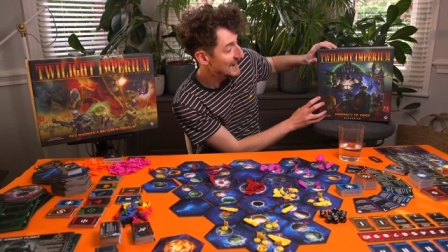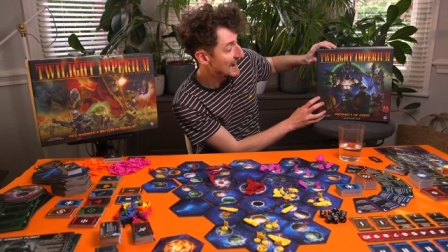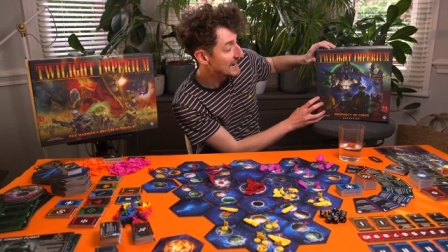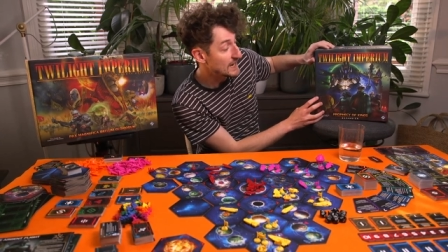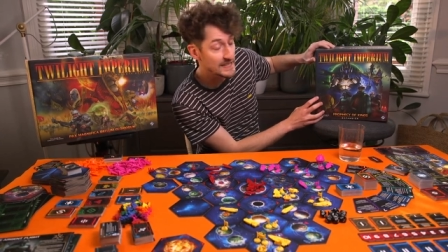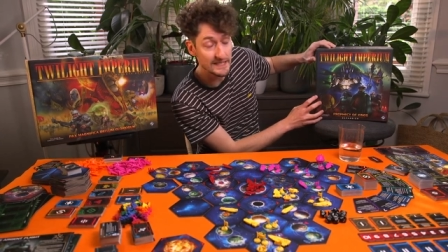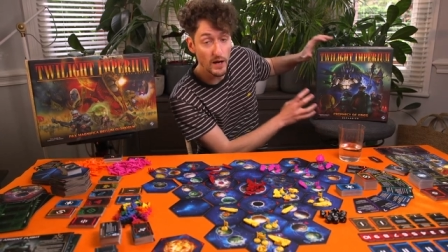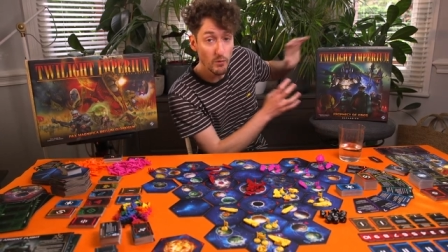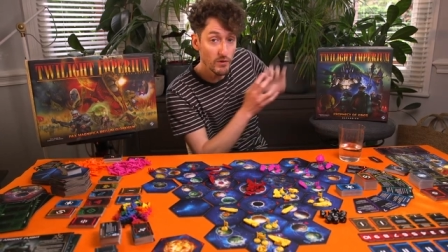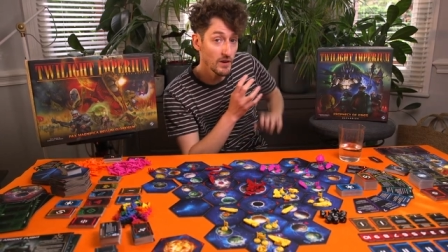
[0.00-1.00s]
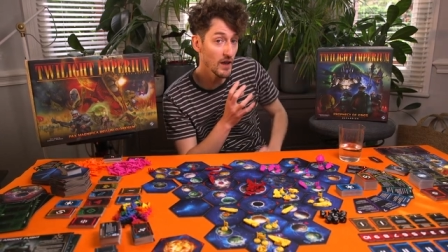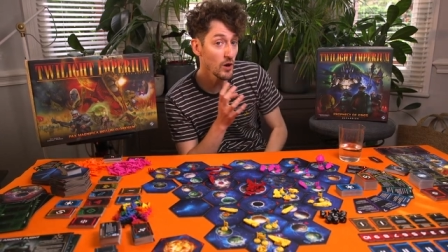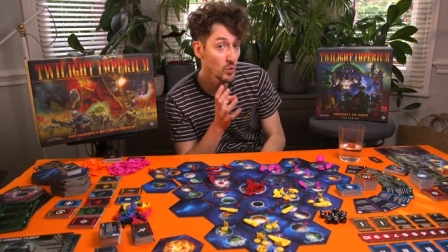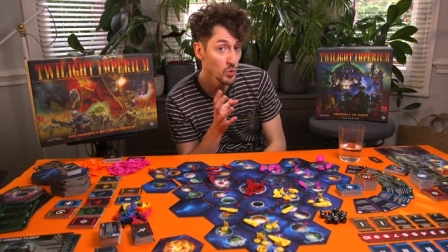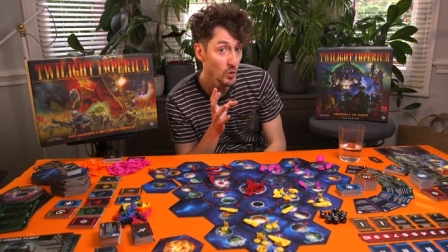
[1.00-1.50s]
And I don't
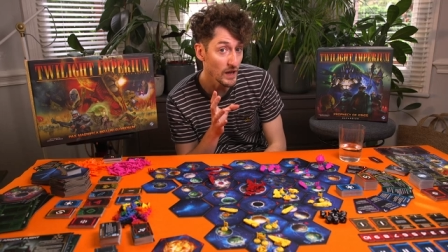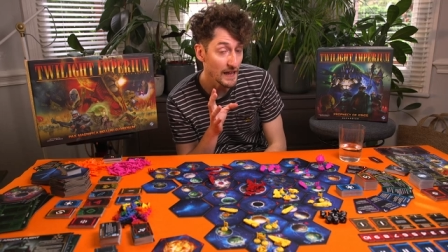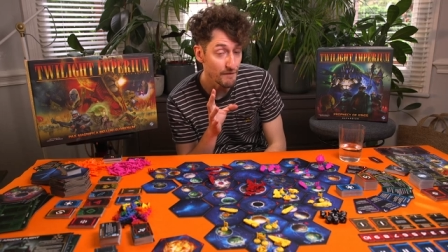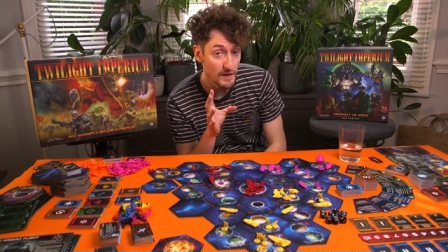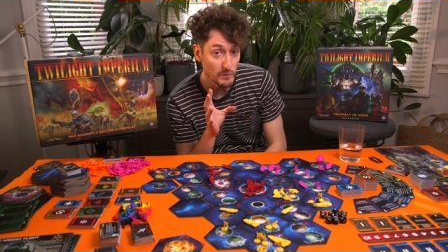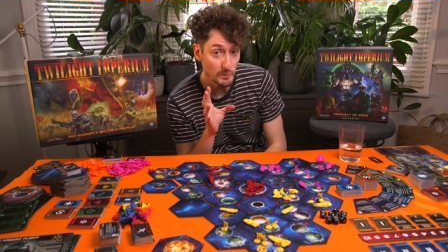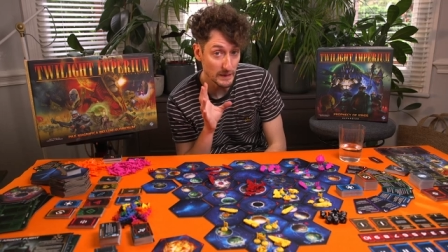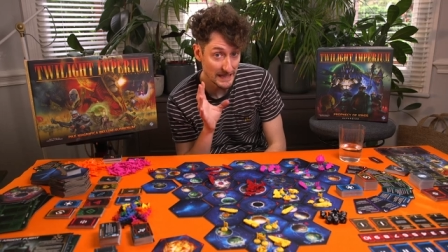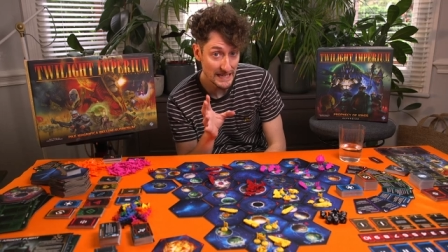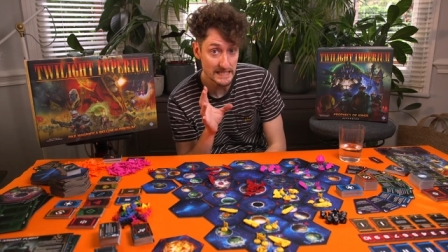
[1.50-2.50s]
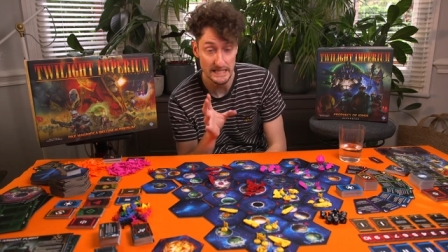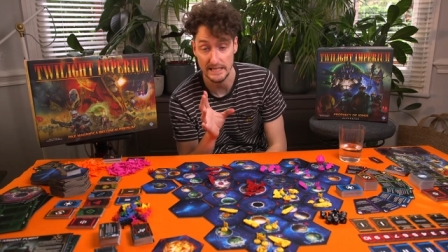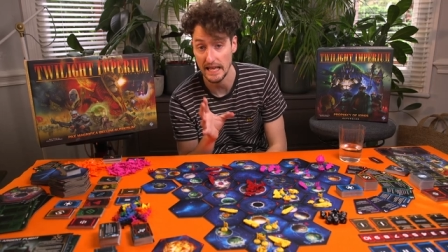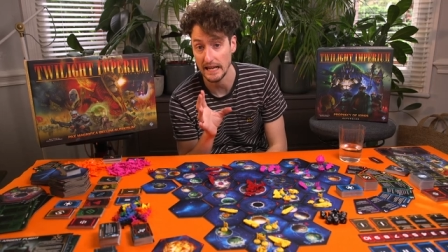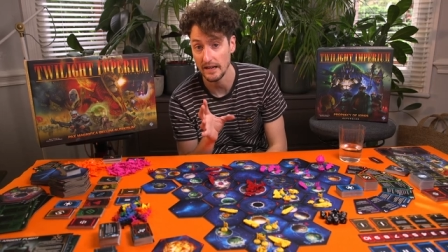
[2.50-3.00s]
know if it pleases
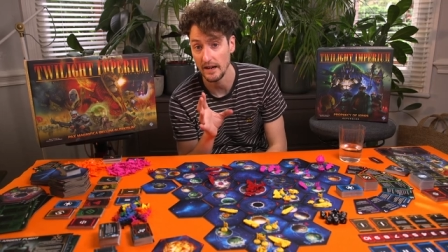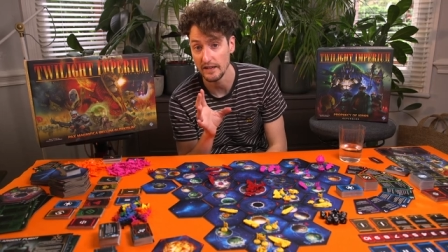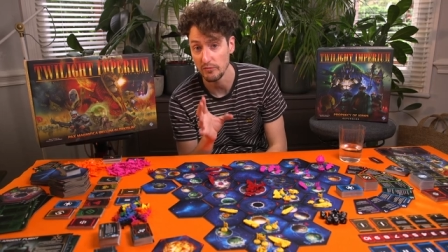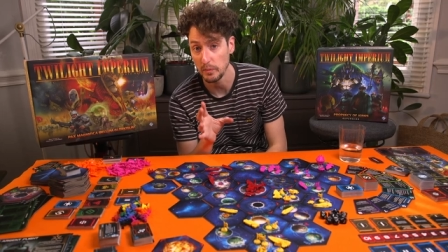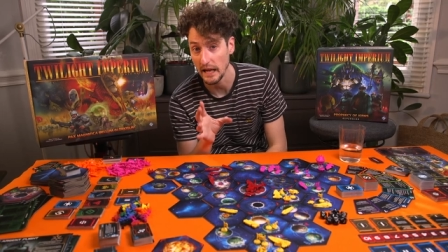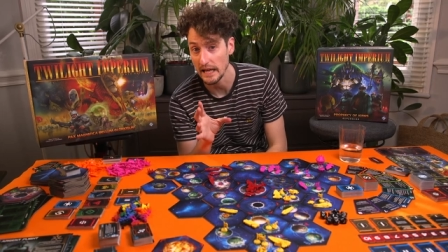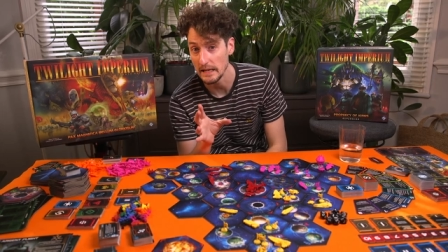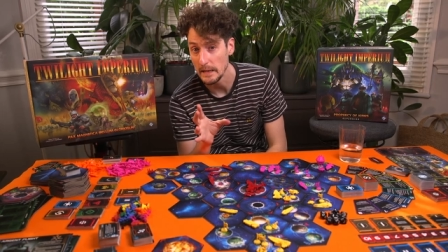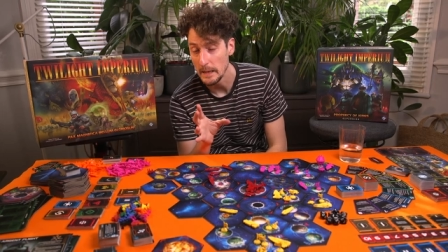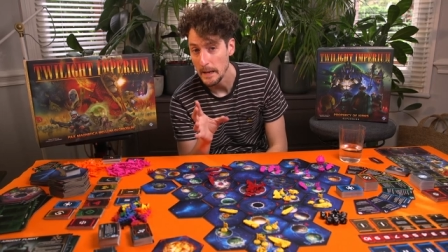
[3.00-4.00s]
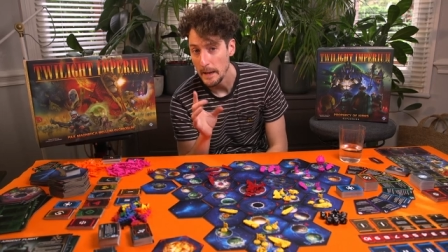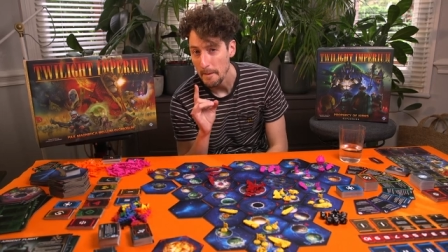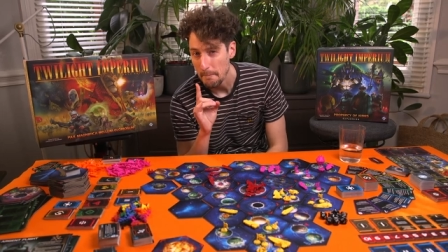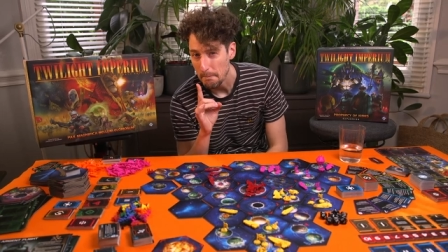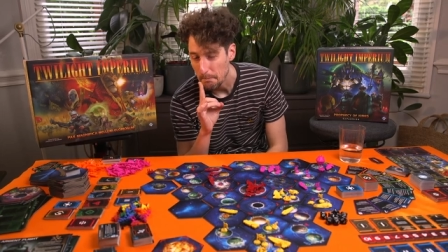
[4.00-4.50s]
that kind of player,
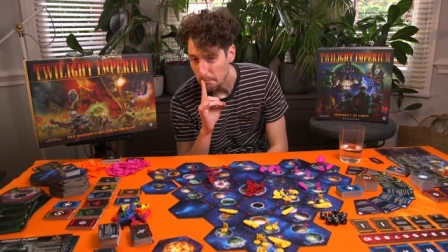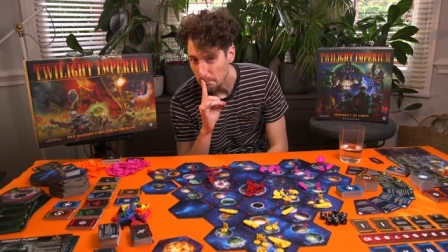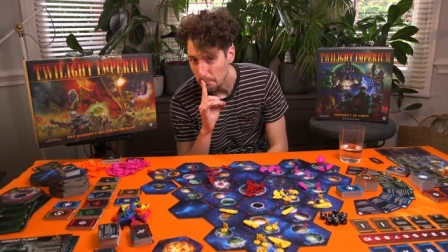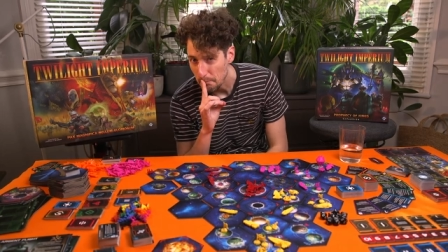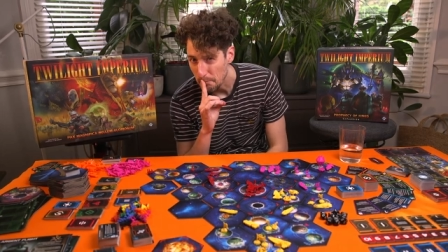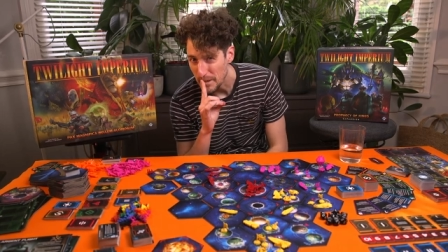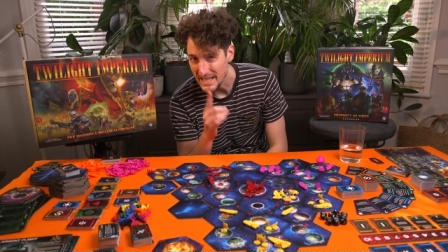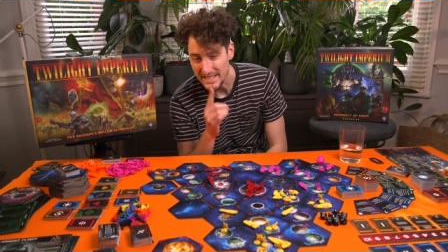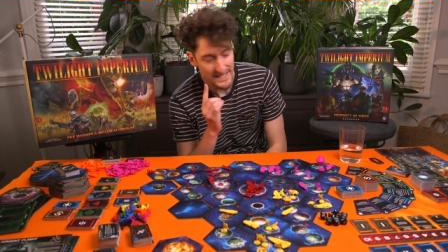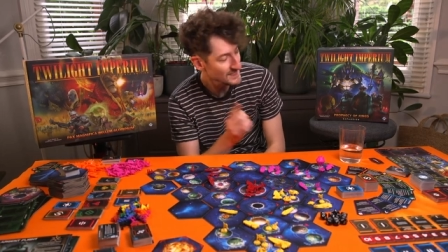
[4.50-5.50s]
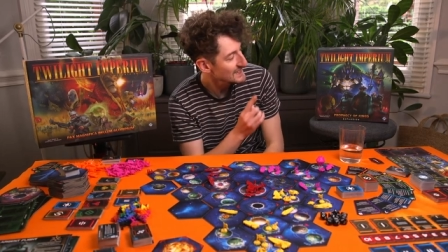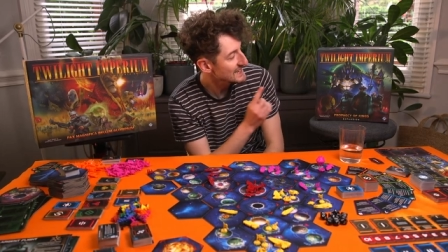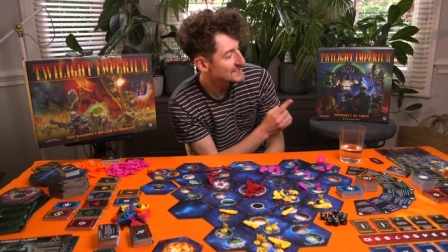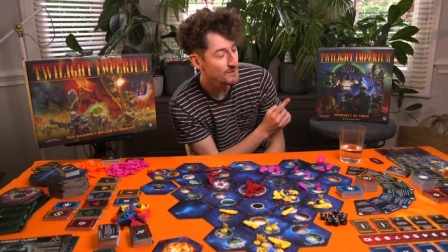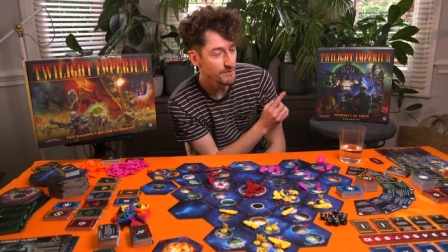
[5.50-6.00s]
but it certainly
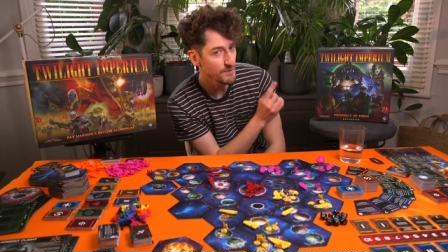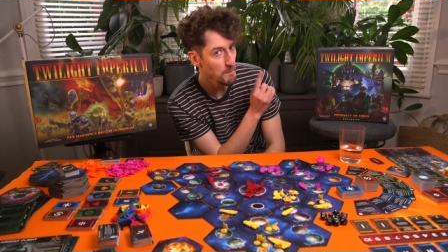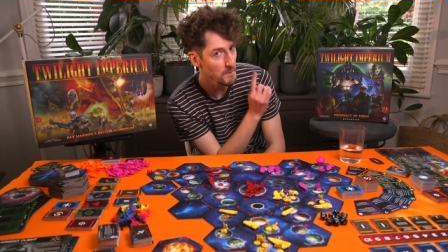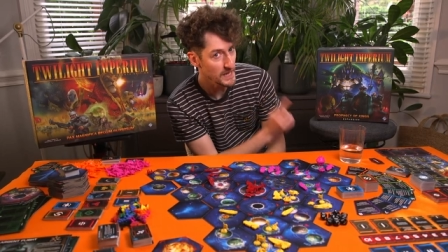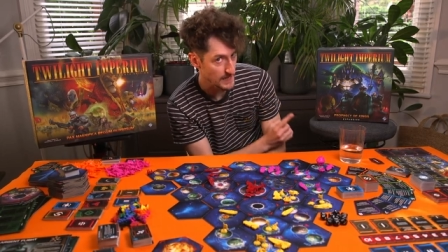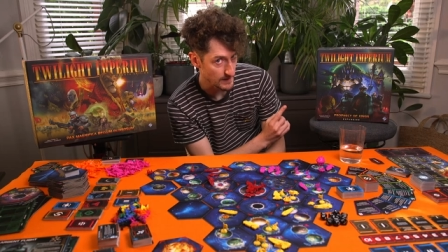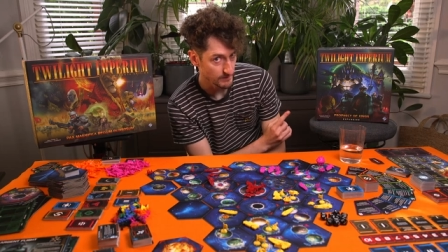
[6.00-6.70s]
isn't for me.